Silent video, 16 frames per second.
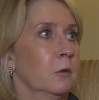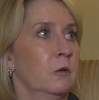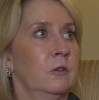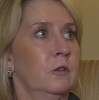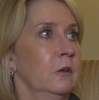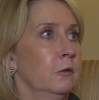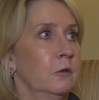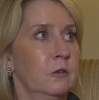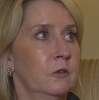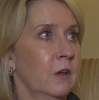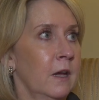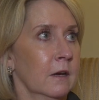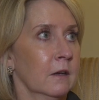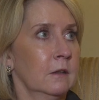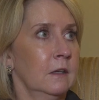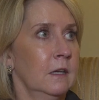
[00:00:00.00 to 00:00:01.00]
We're still
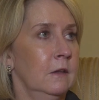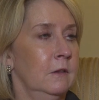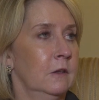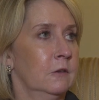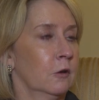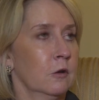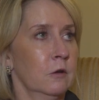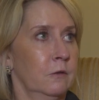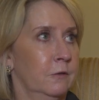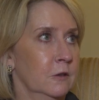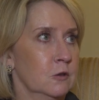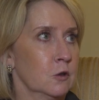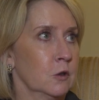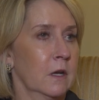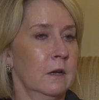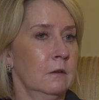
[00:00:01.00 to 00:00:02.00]
stuck in this
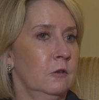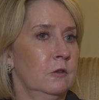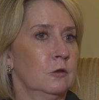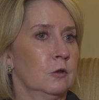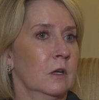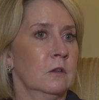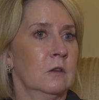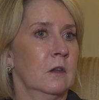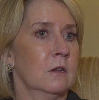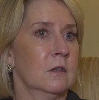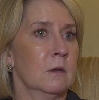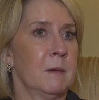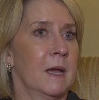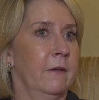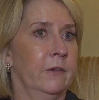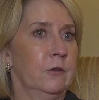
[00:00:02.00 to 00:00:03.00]
artificial construct that
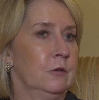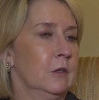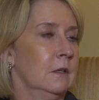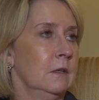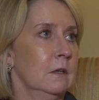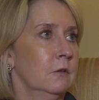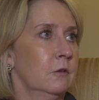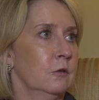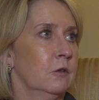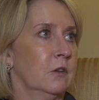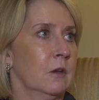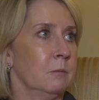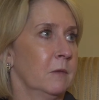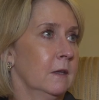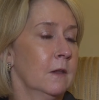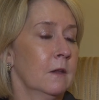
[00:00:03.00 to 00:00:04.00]
the Palestinians are
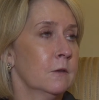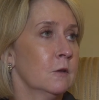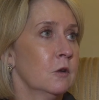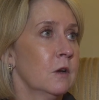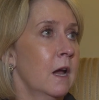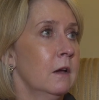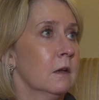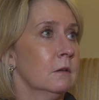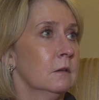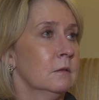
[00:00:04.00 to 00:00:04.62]
something that they're not.